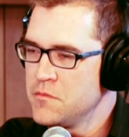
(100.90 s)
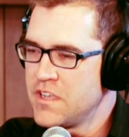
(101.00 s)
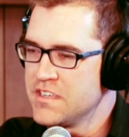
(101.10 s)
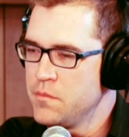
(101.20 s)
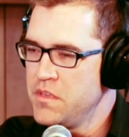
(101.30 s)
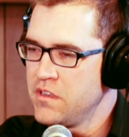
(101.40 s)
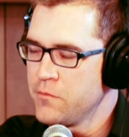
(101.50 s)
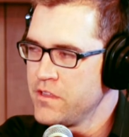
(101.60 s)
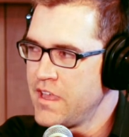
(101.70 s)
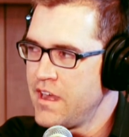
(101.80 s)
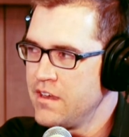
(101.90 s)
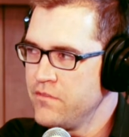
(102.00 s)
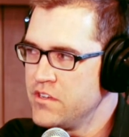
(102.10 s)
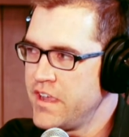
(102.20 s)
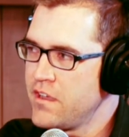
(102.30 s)
Custom building really hadn't
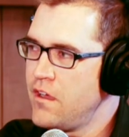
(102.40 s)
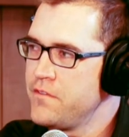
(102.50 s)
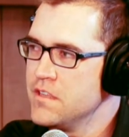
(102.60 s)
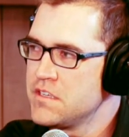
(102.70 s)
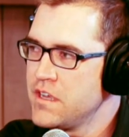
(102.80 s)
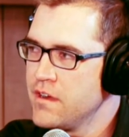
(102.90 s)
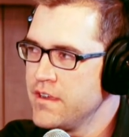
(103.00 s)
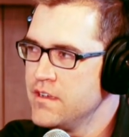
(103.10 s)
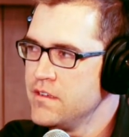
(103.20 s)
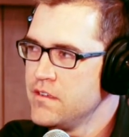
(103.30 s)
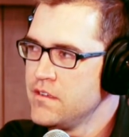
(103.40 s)
even taken off in this area.